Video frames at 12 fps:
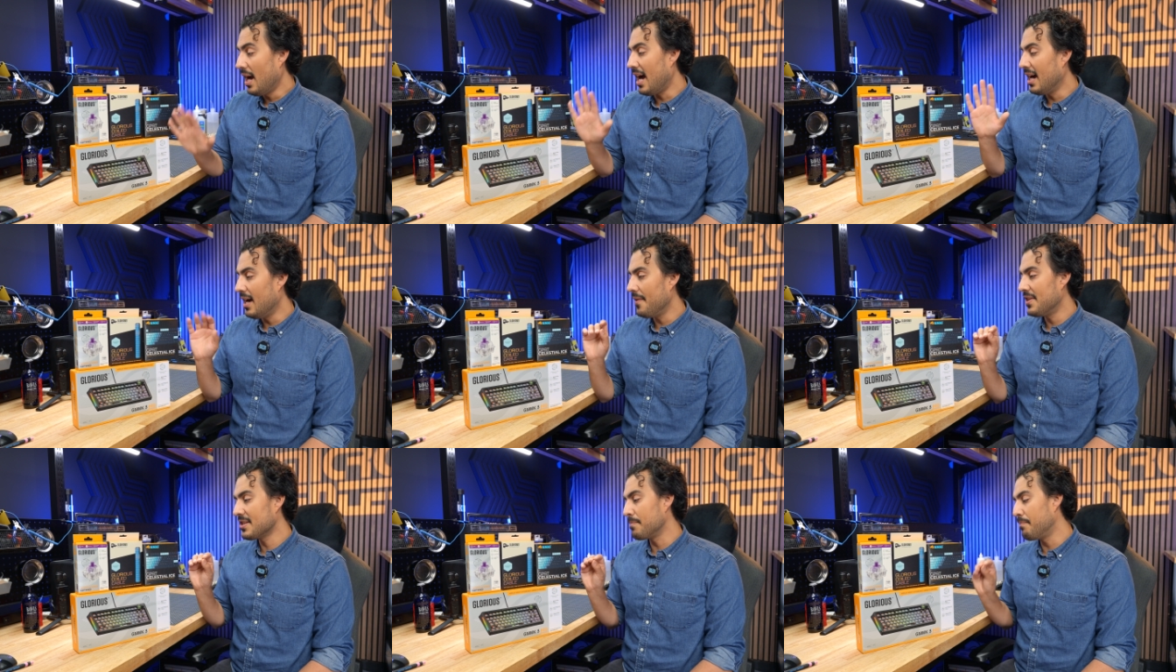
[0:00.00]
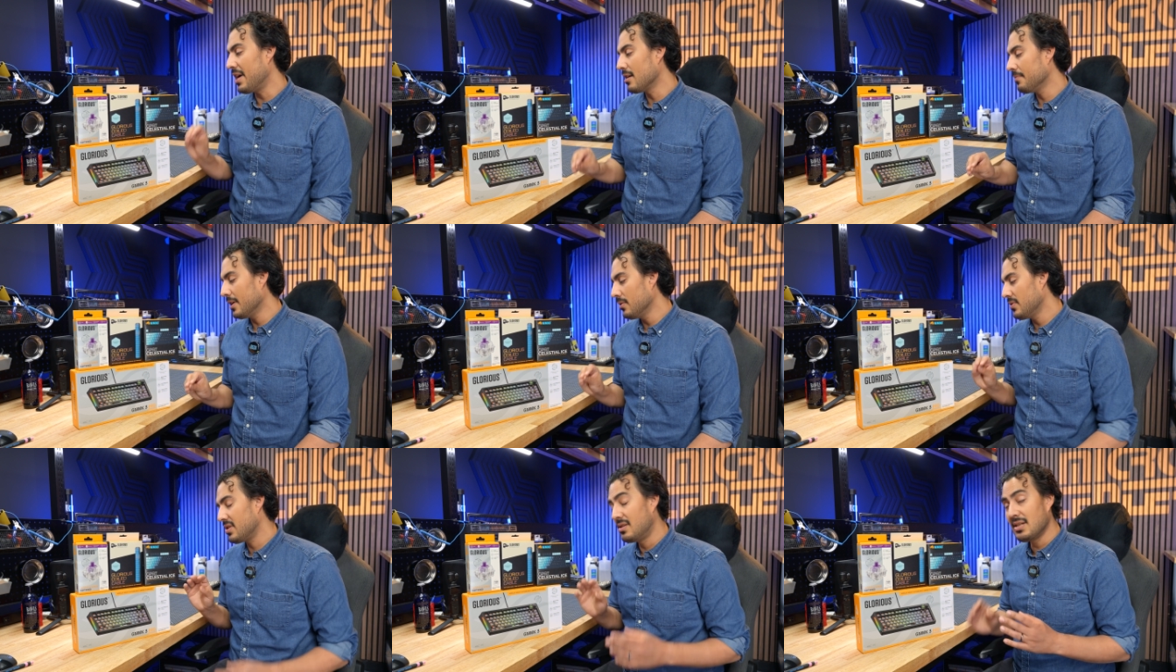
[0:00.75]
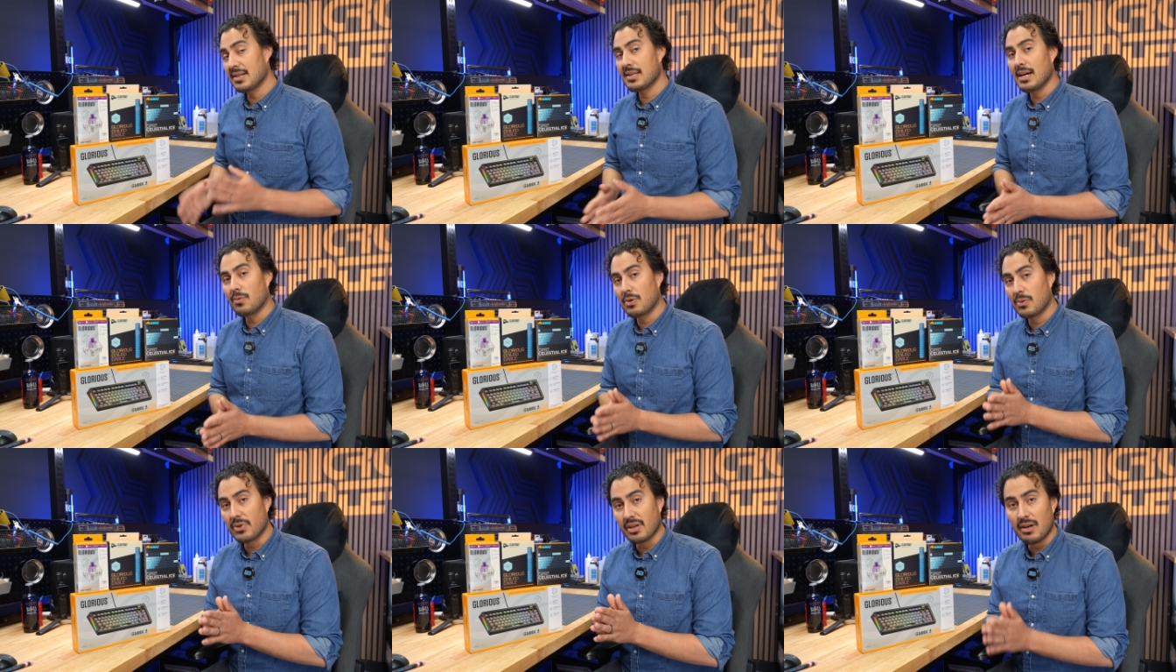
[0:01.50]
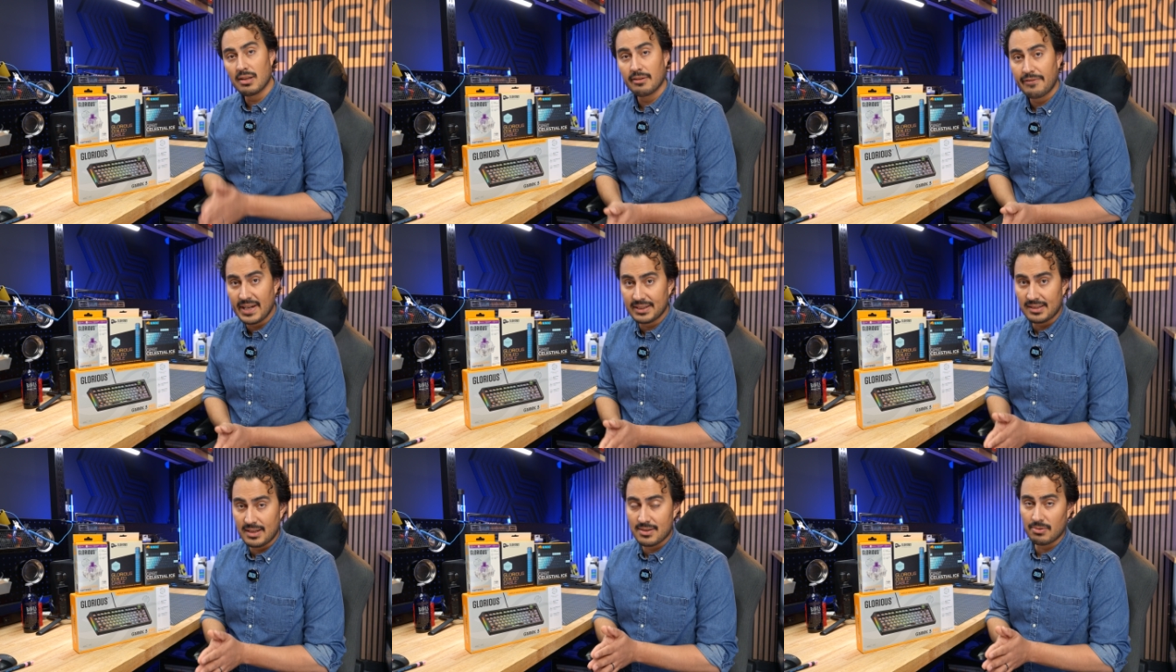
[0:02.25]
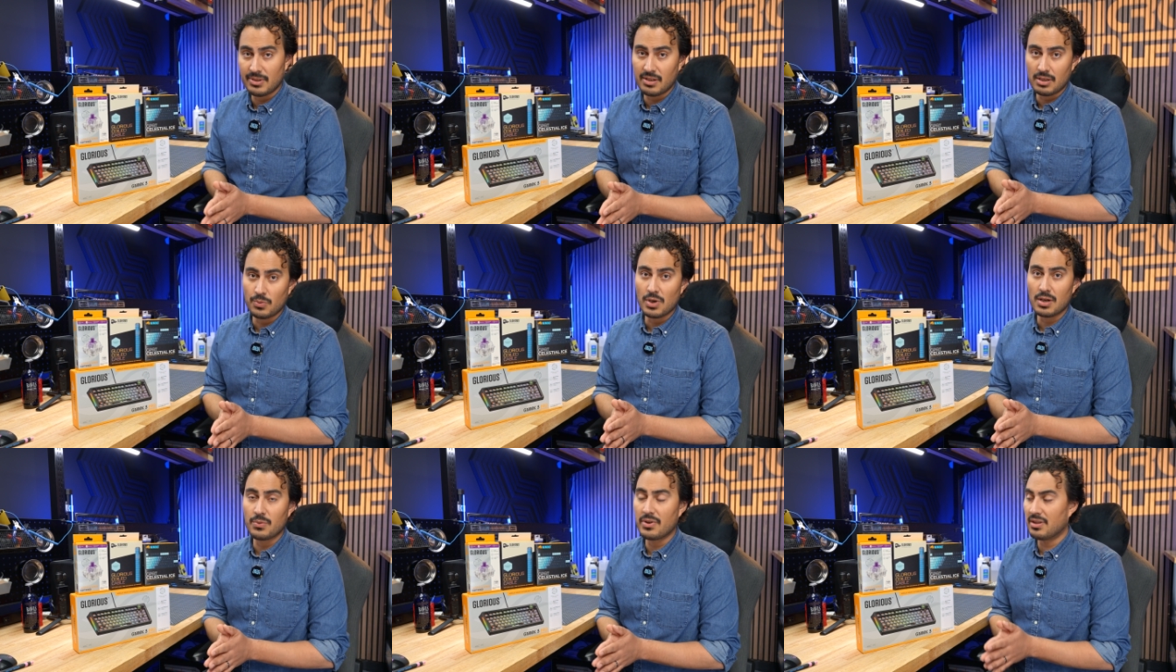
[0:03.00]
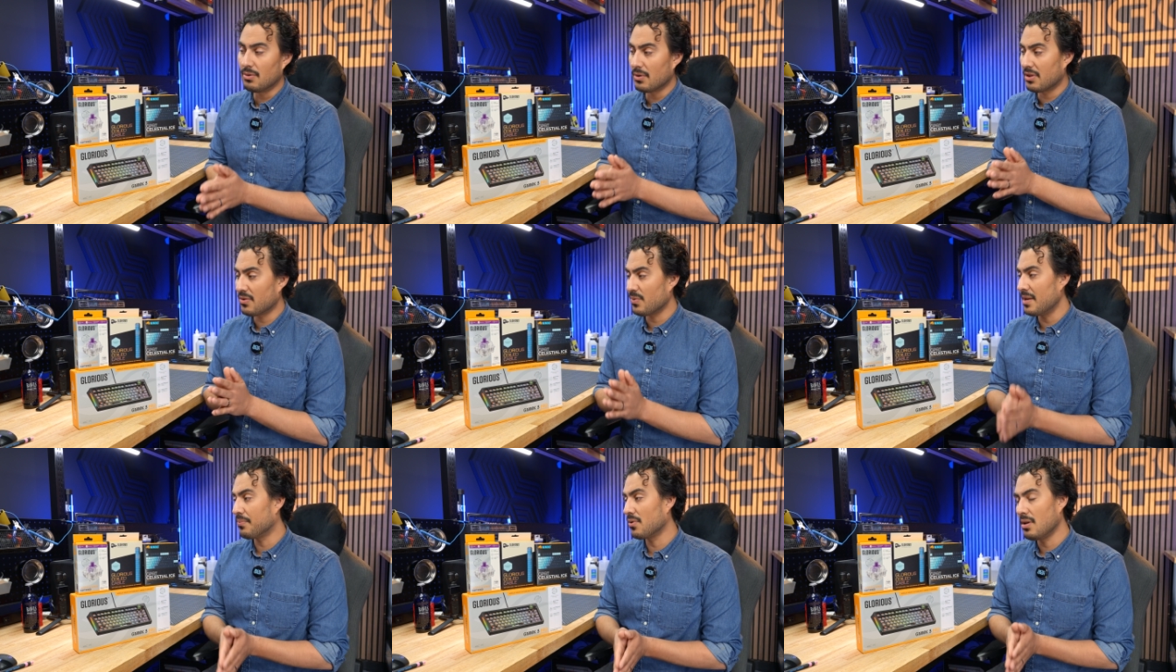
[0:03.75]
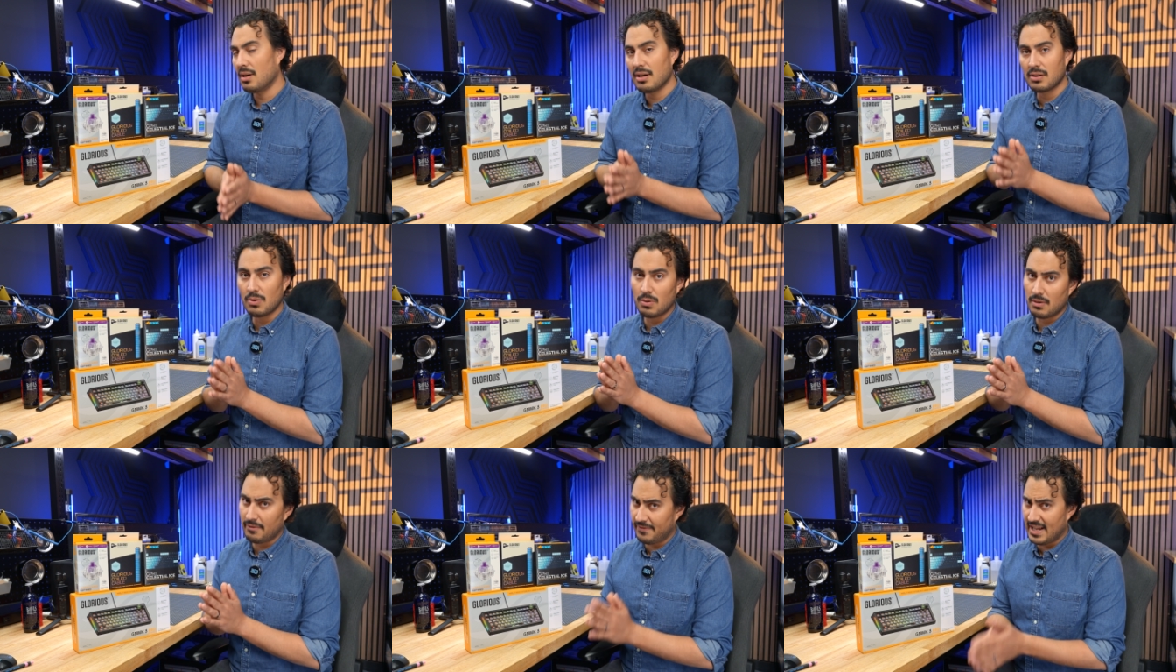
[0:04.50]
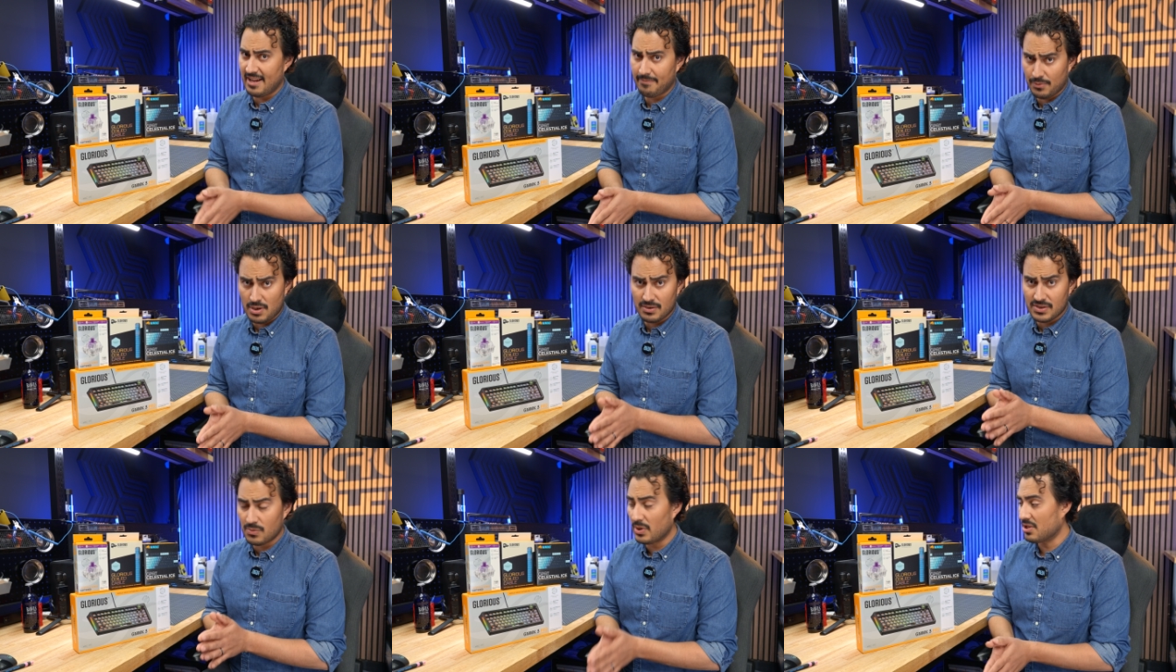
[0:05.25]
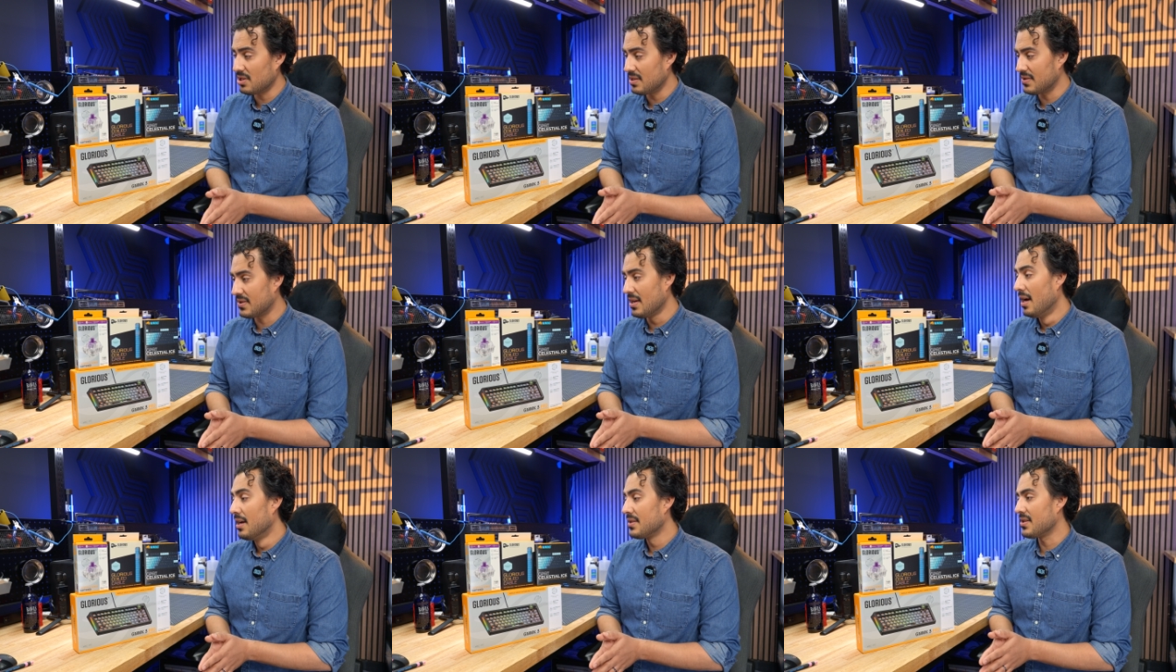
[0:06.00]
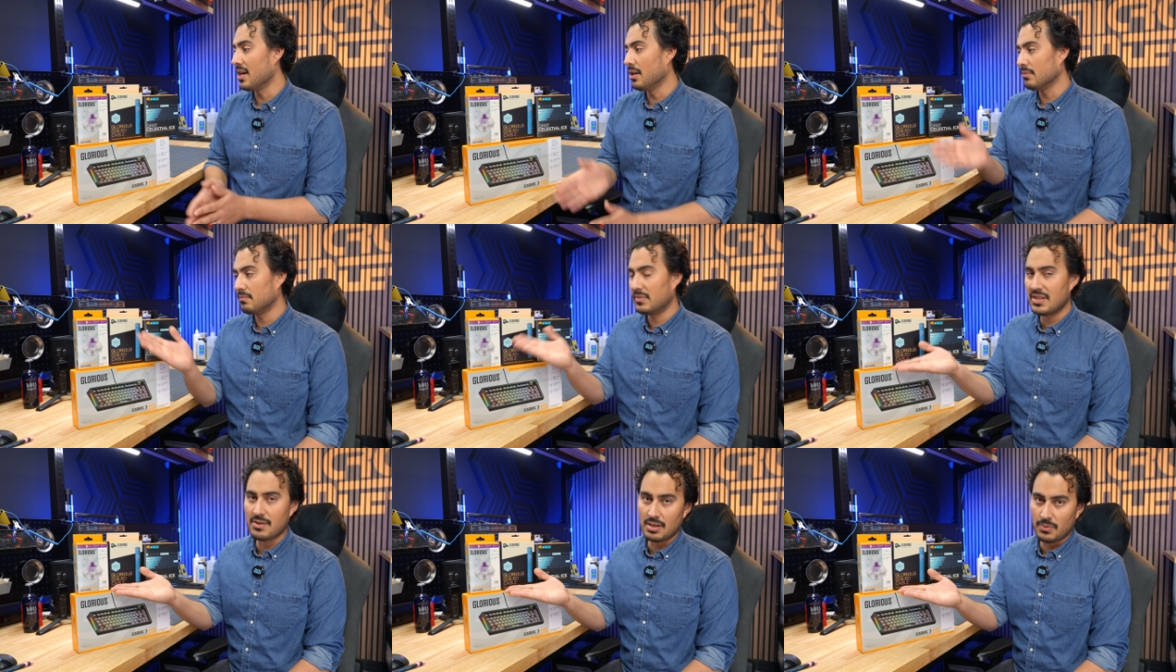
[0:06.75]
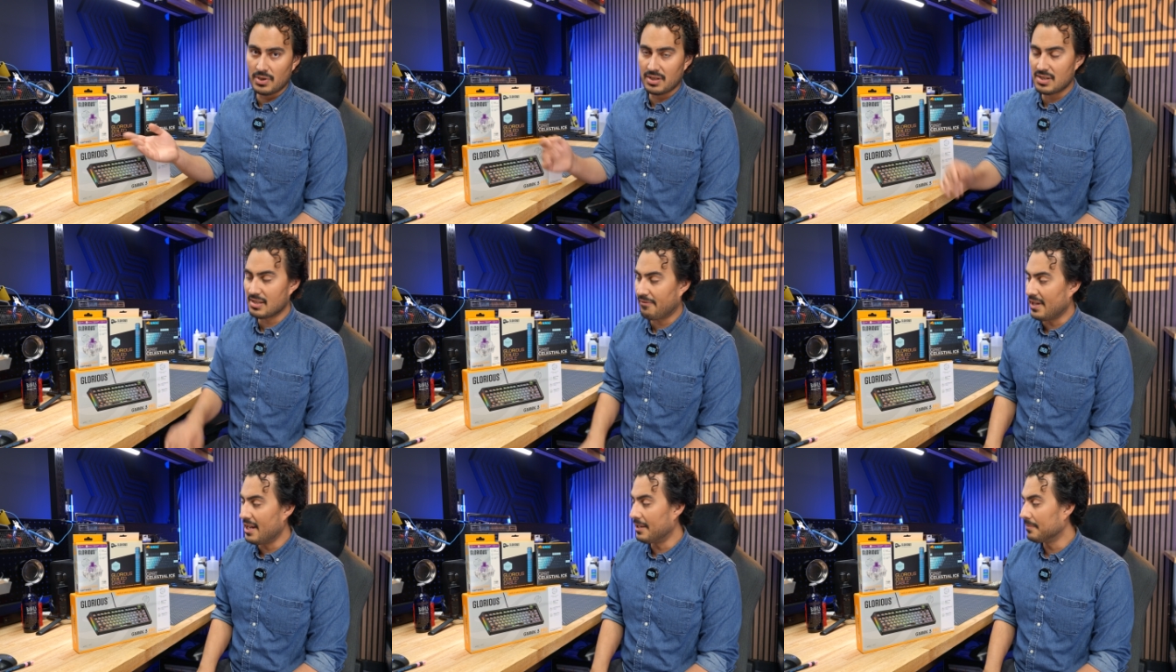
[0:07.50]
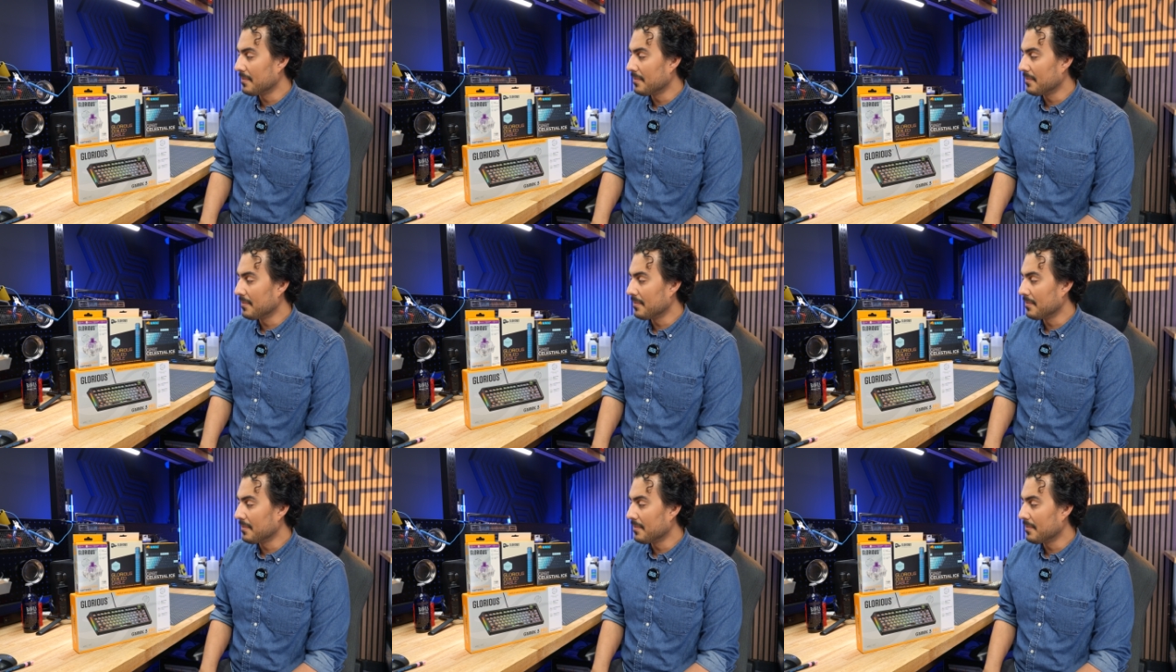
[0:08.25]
Uh, this Barebones does not work with Hall Effect. It's only gonna work with your three prong or five prong switches. So these are gonna work just fine.